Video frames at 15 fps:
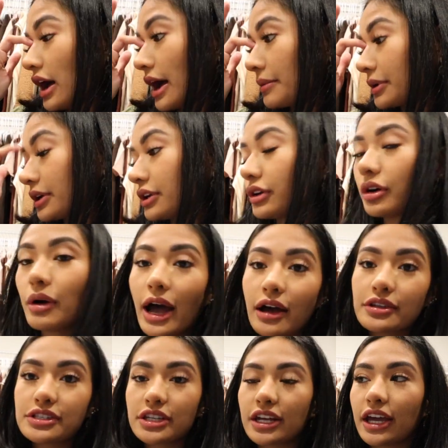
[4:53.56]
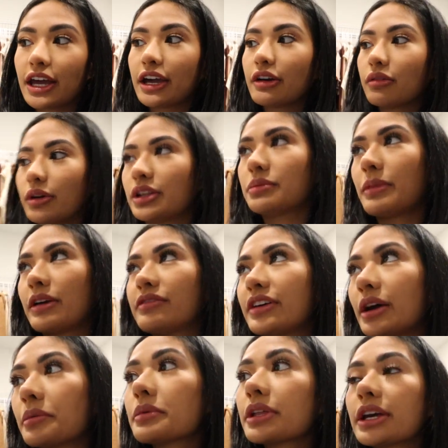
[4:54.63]
I'm gonna go out today with my
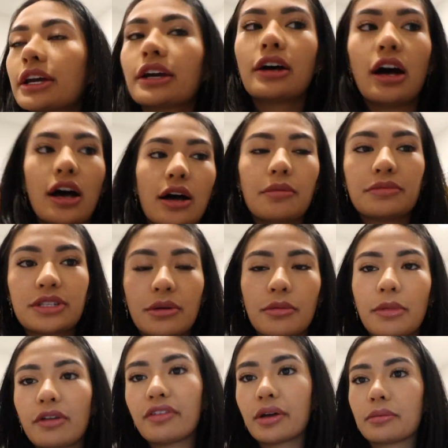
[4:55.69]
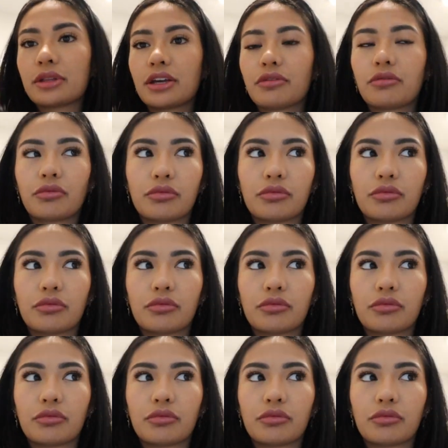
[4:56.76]
family. Some of my family